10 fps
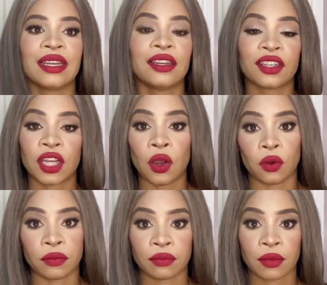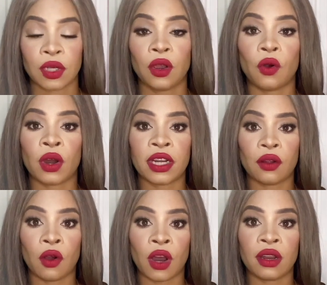So, all in
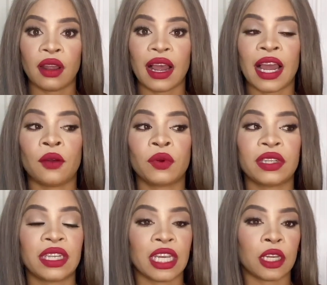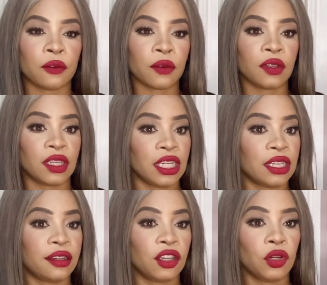all, I would give
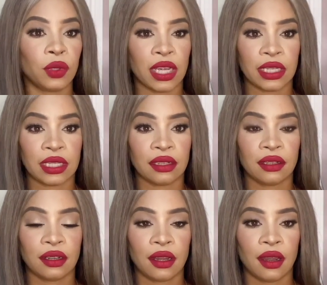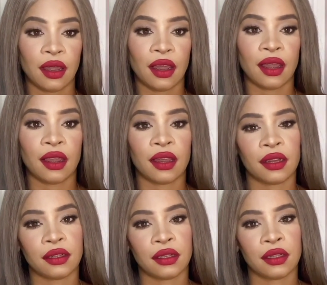this unit
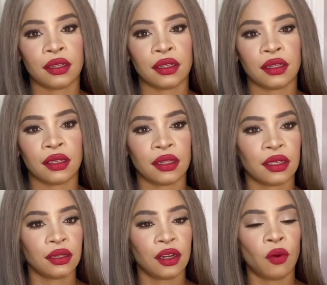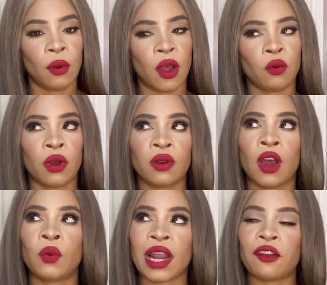an... How
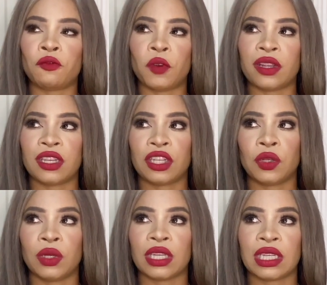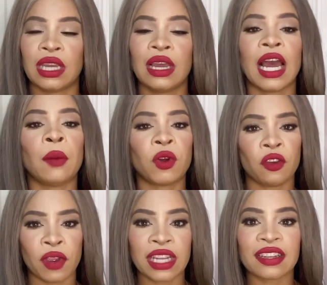would I rate this unit? I'm going to
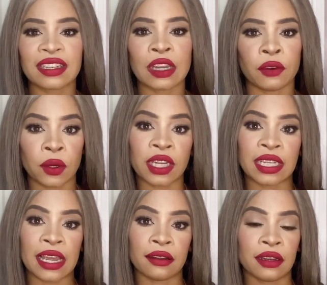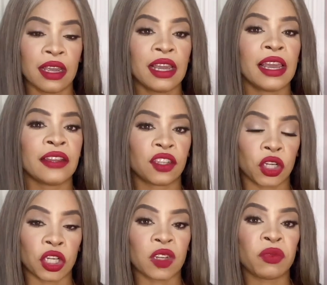rate this a 7 out of 10. It's
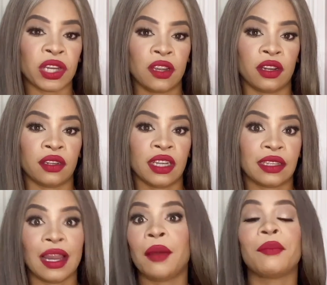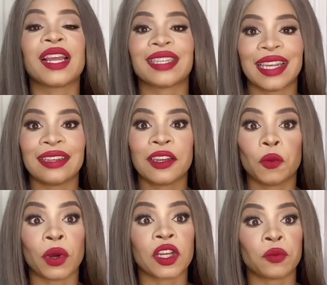good. It's pretty good. It's not amazing,
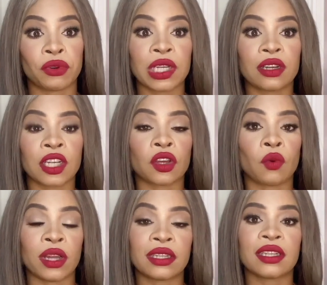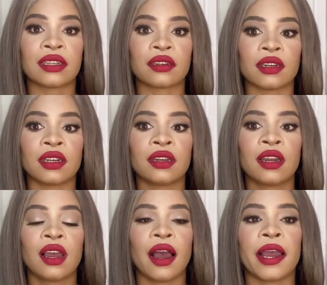but it's pretty good. The quality is good.
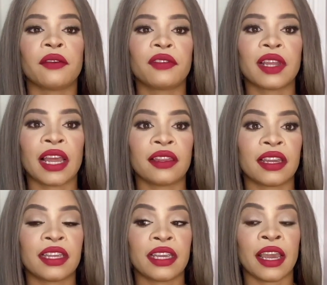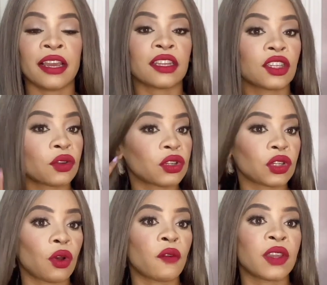I feel like the hair is so
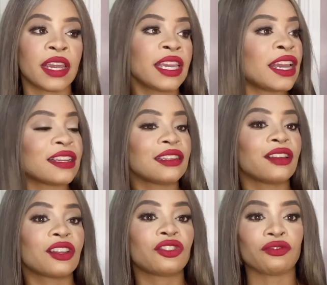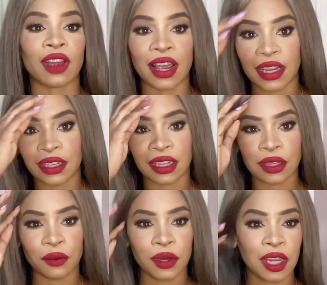soft. The hair is not dry. It
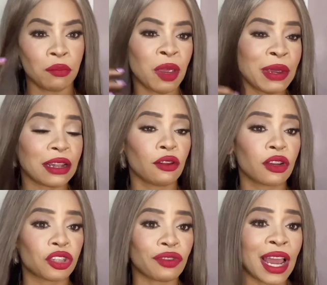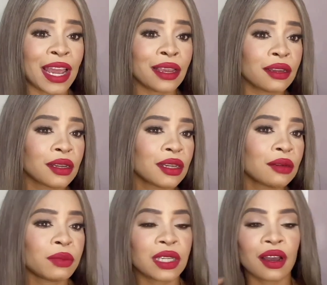doesn't... Maybe it looks dry
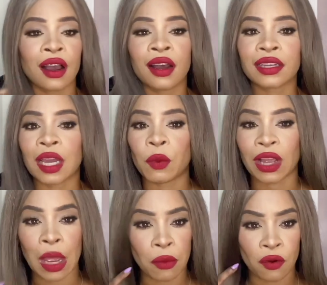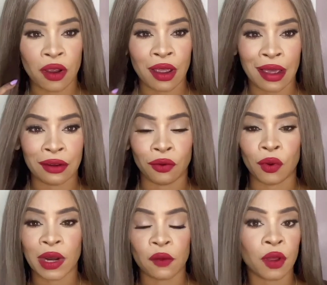because I'm on camera and or
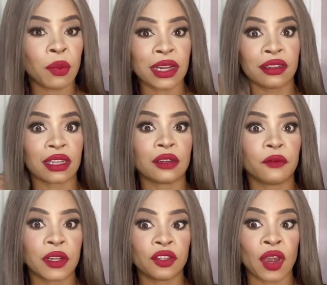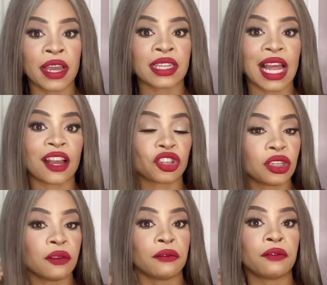whatever, but it doesn't feel dry. It's
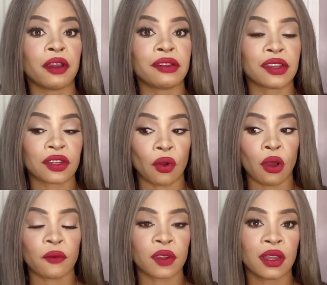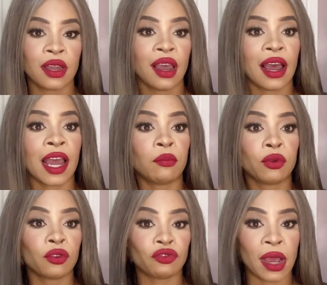actually very soft. I
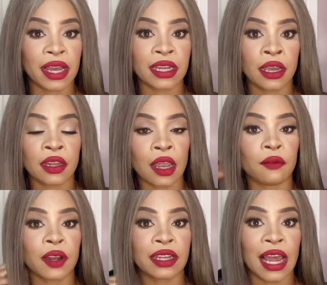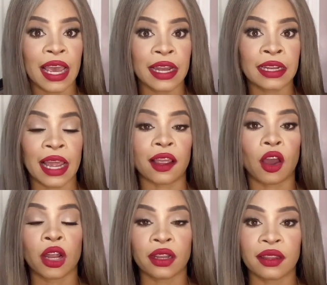blow dried it. I flat ironed it. I
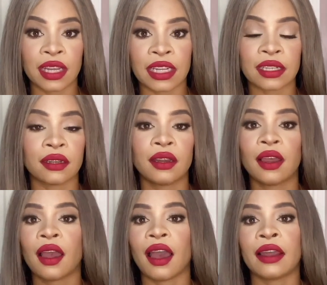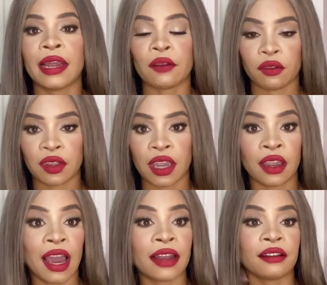colored this and
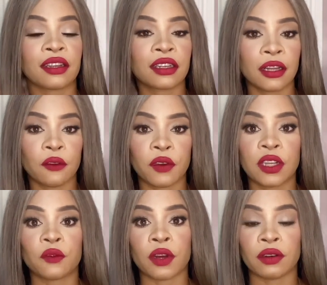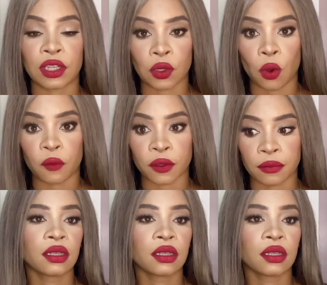everything, and it still feels very soft.